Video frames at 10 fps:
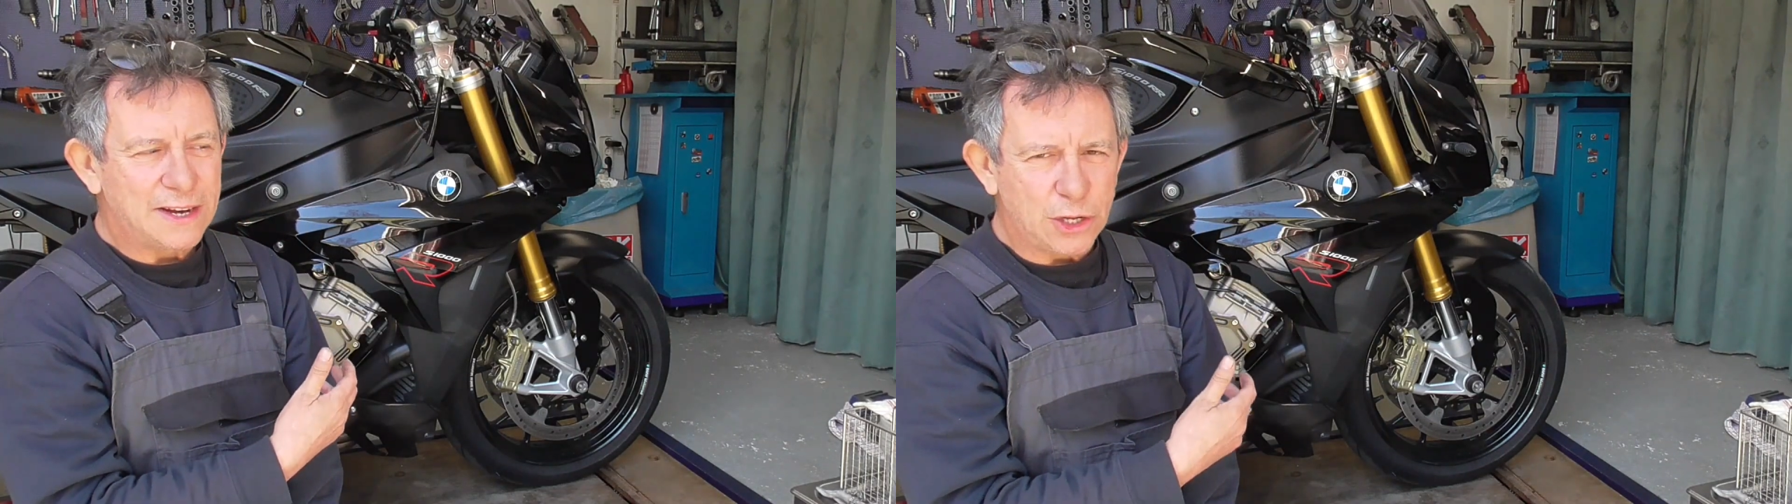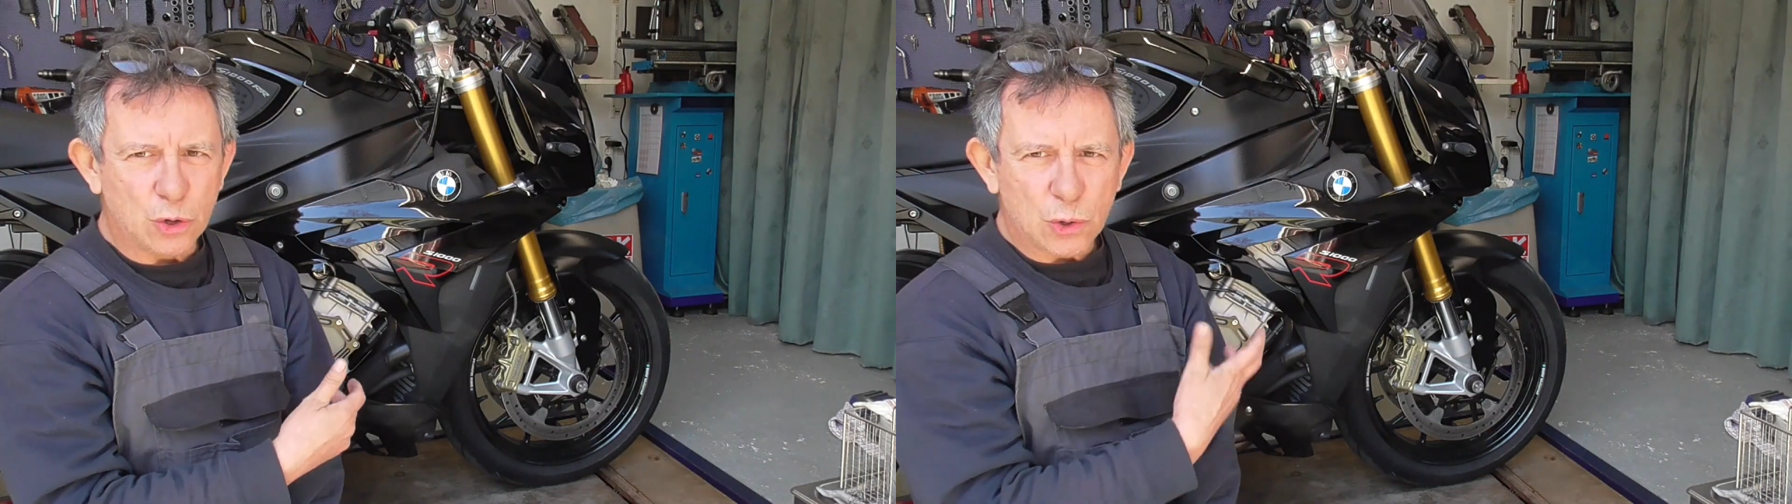
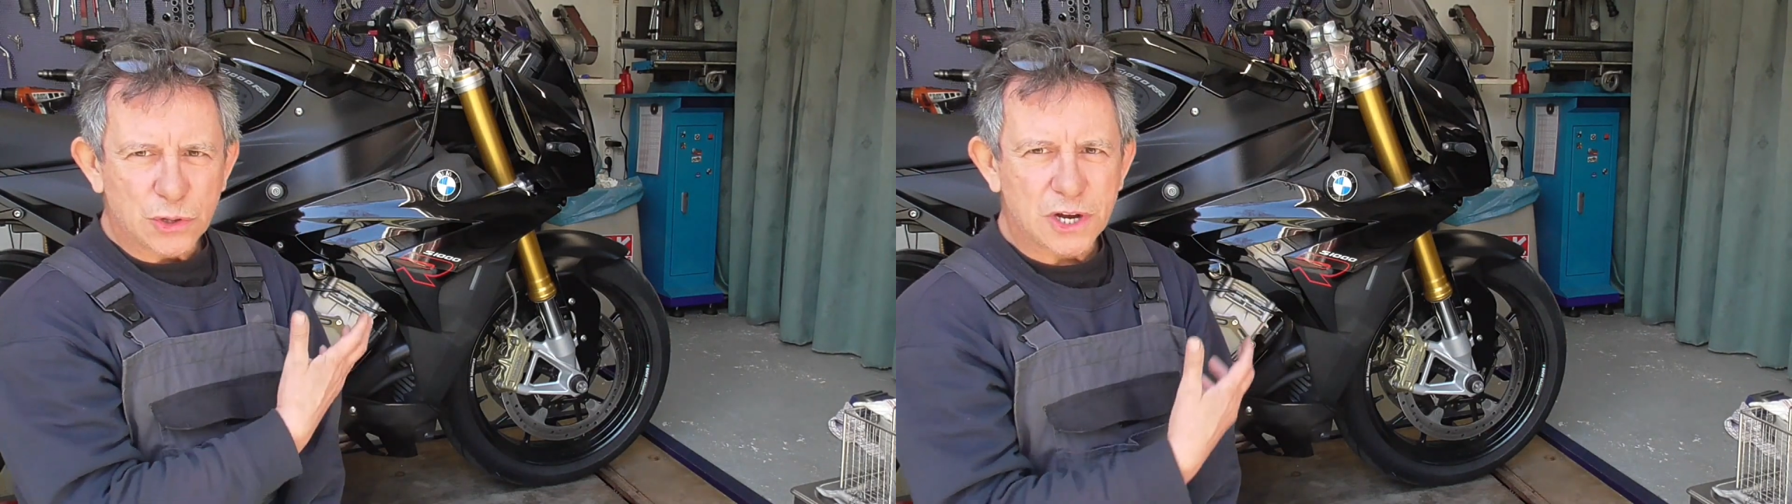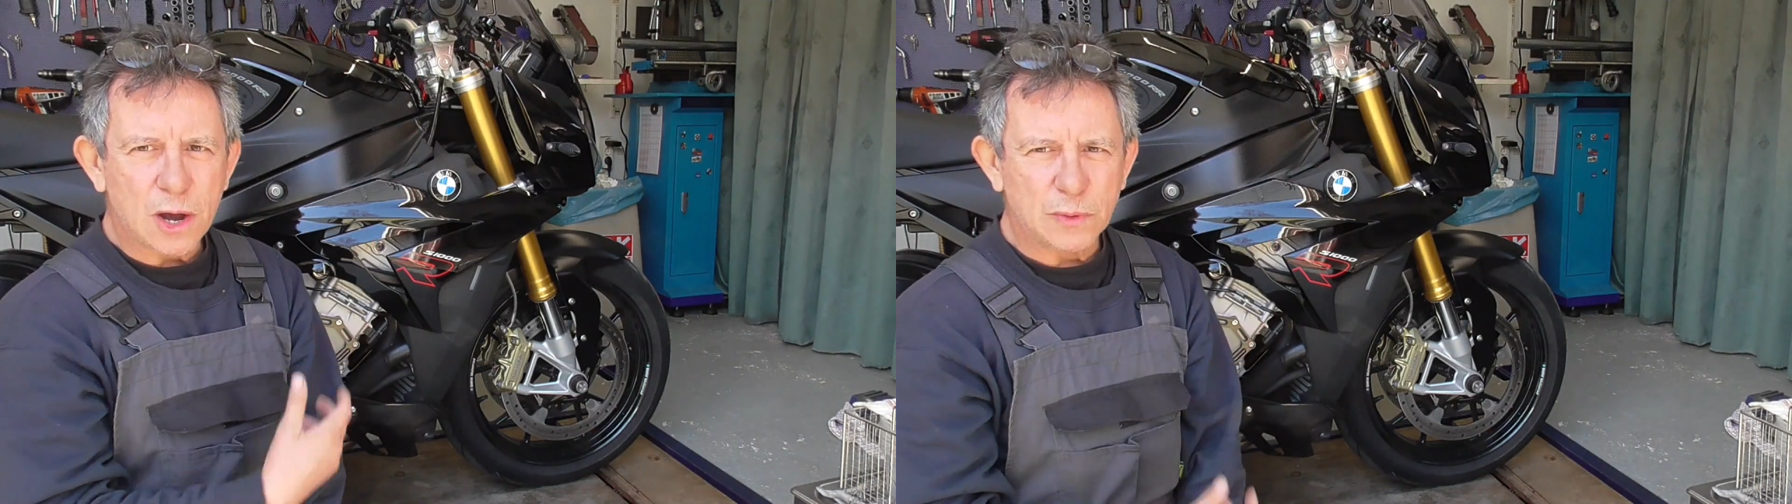the
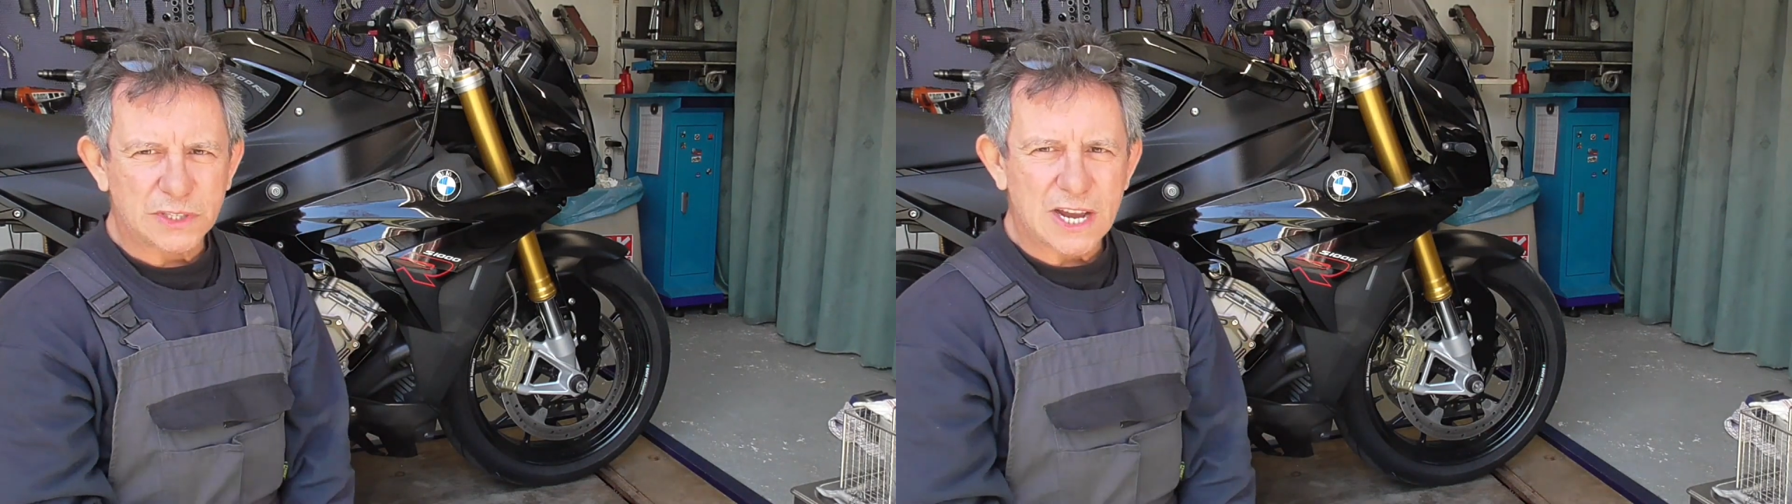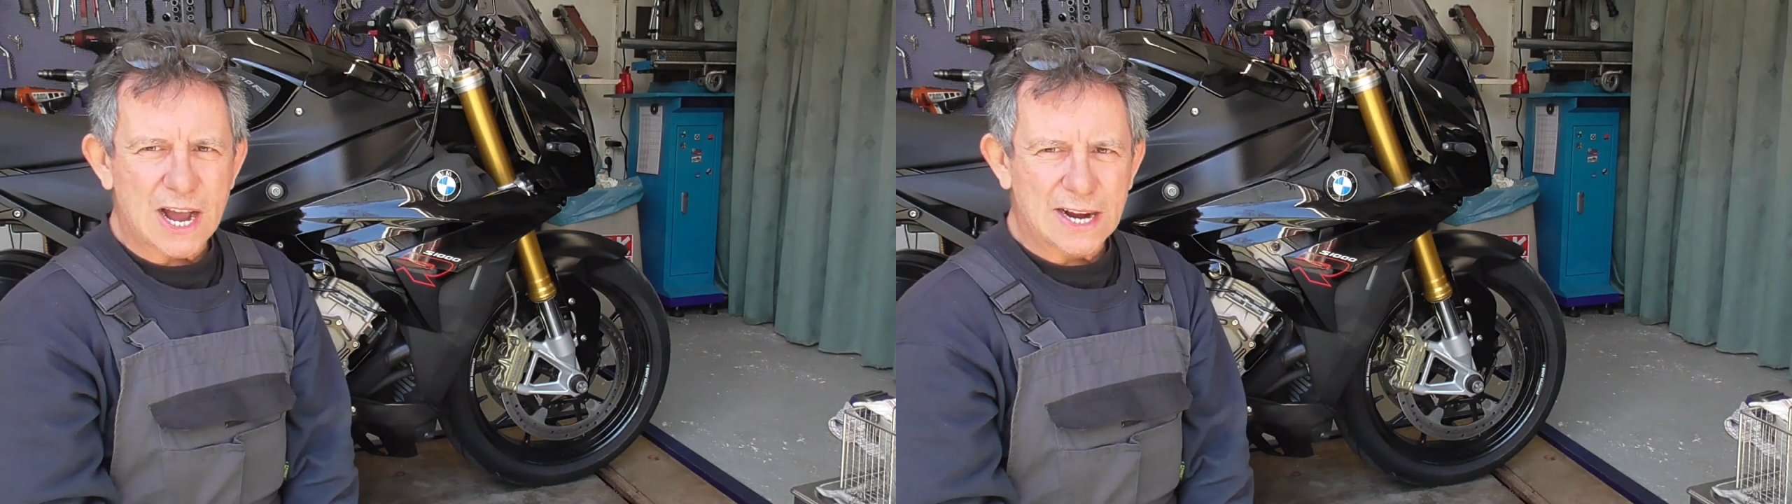old
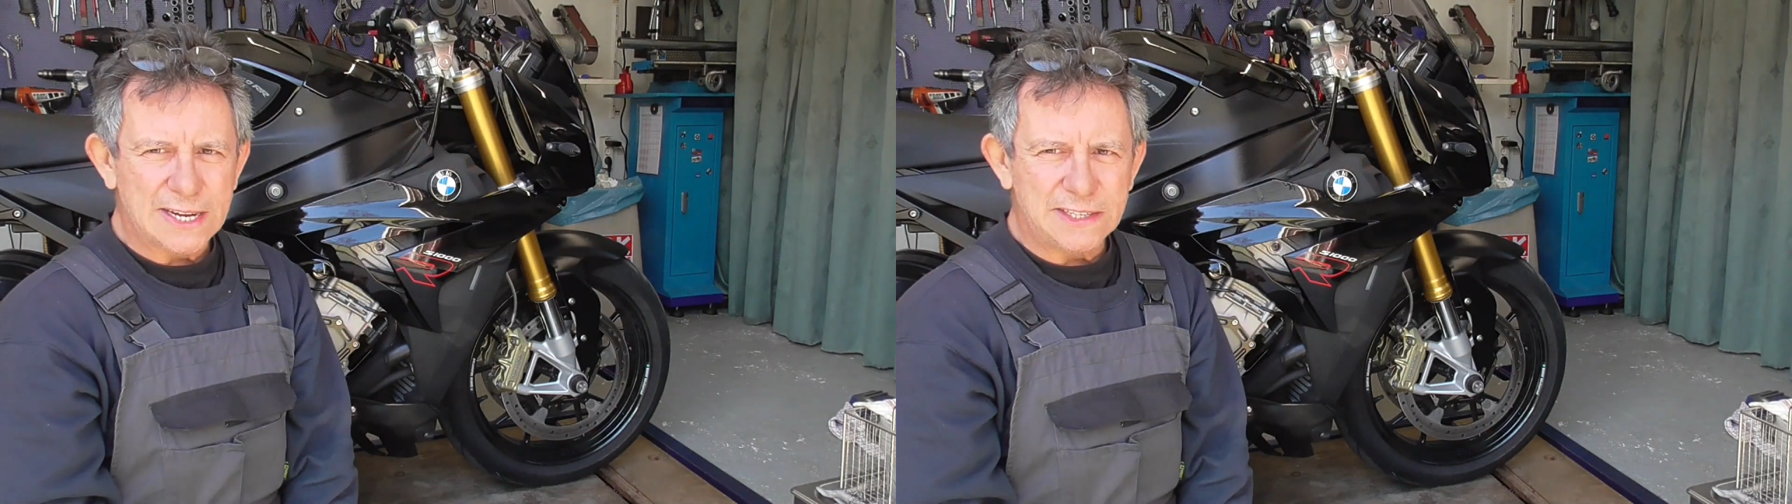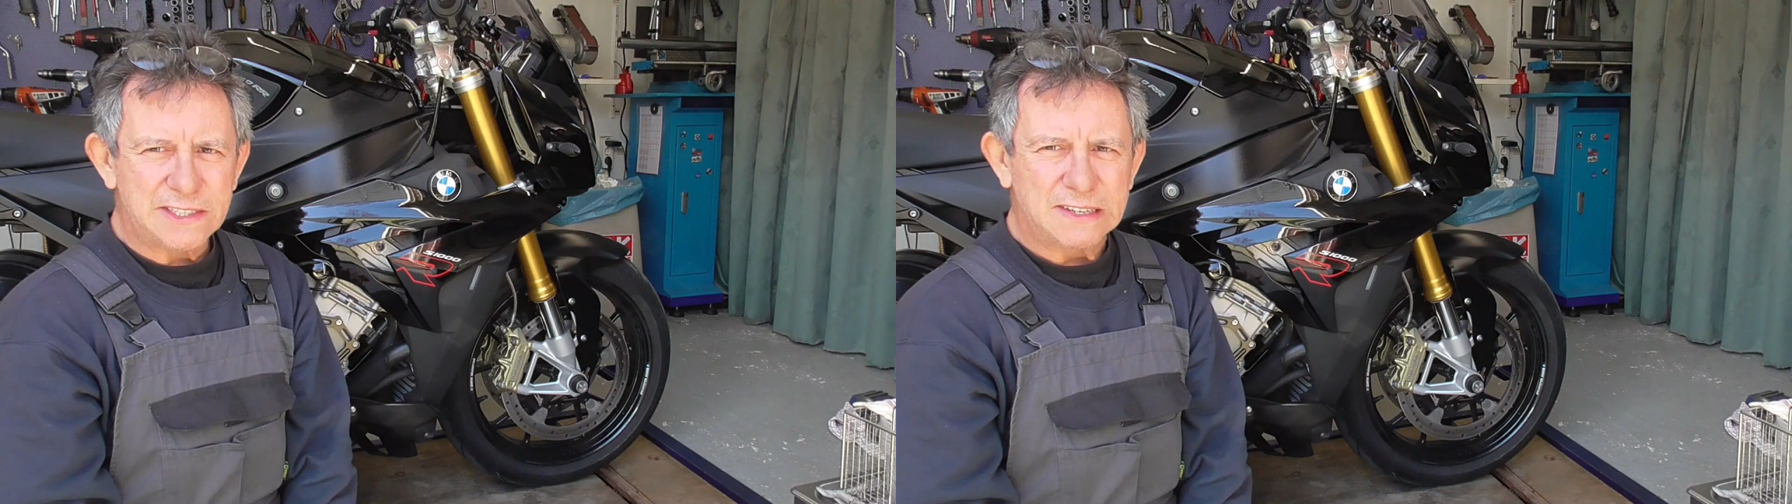
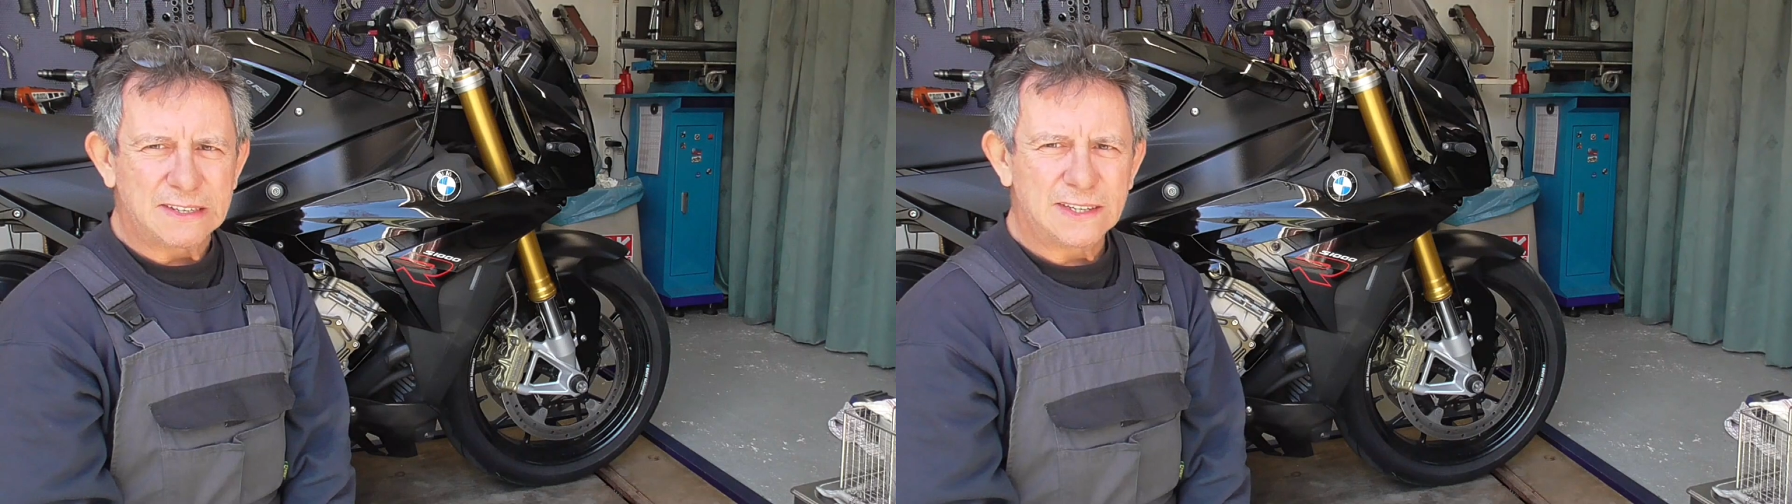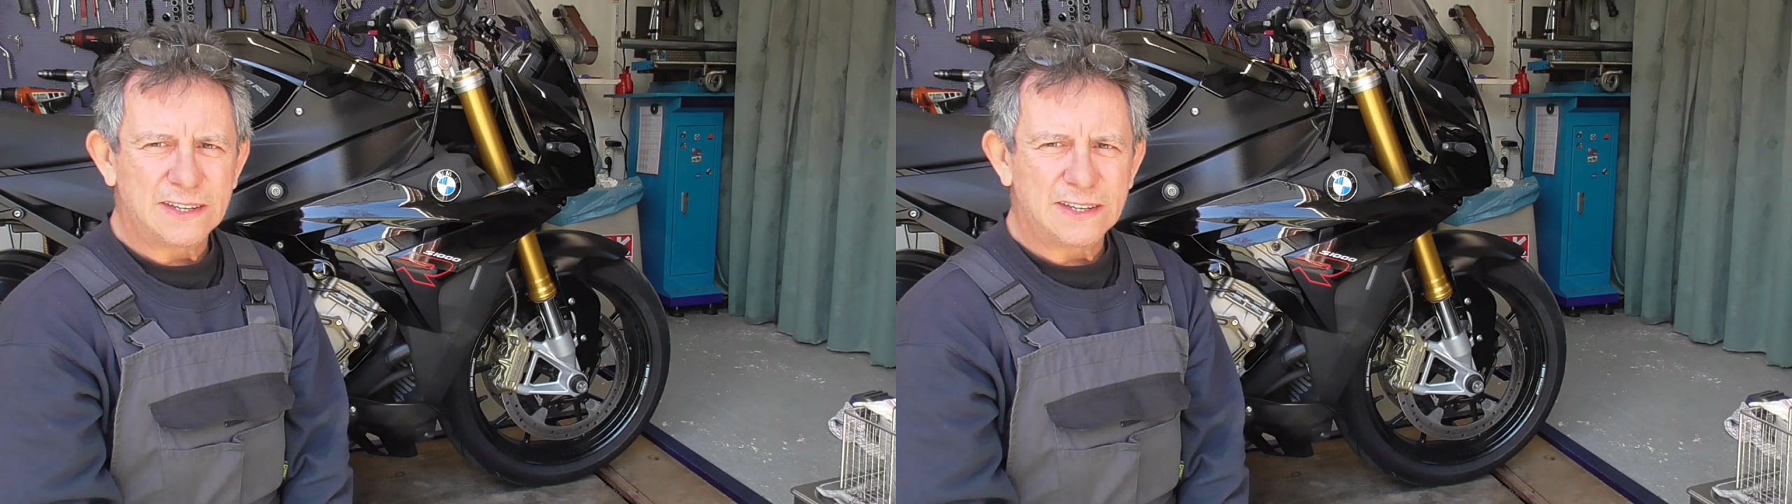Kawasaki's.